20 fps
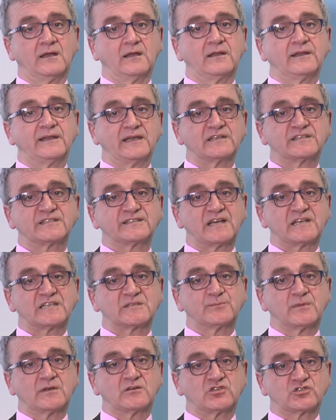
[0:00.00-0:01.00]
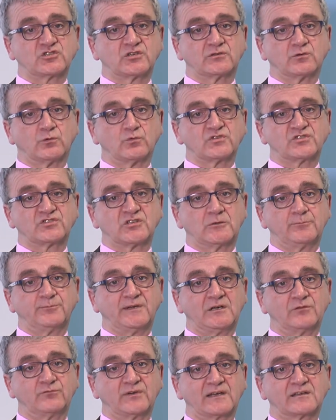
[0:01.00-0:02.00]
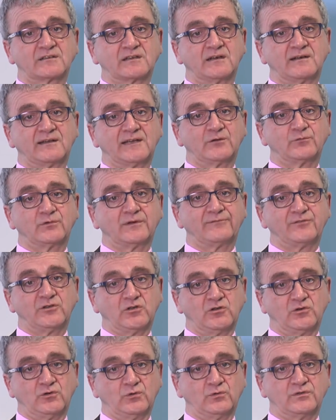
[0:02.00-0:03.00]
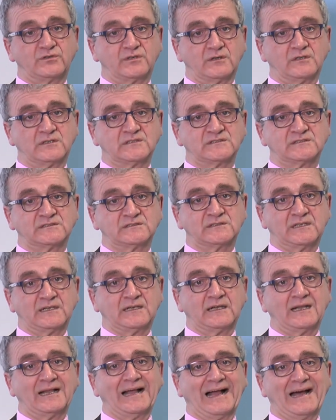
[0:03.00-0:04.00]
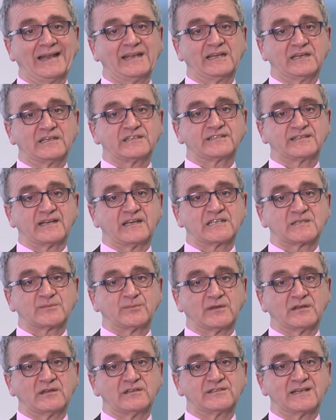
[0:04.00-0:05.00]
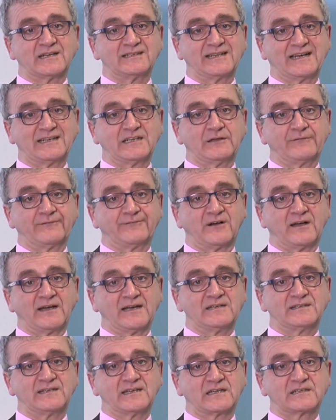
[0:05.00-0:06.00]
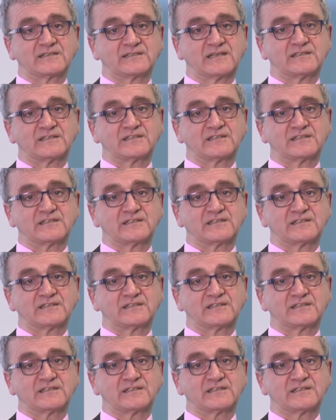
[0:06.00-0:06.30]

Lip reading: The assessment should also be regularly reviewed. Any assessment and any findings and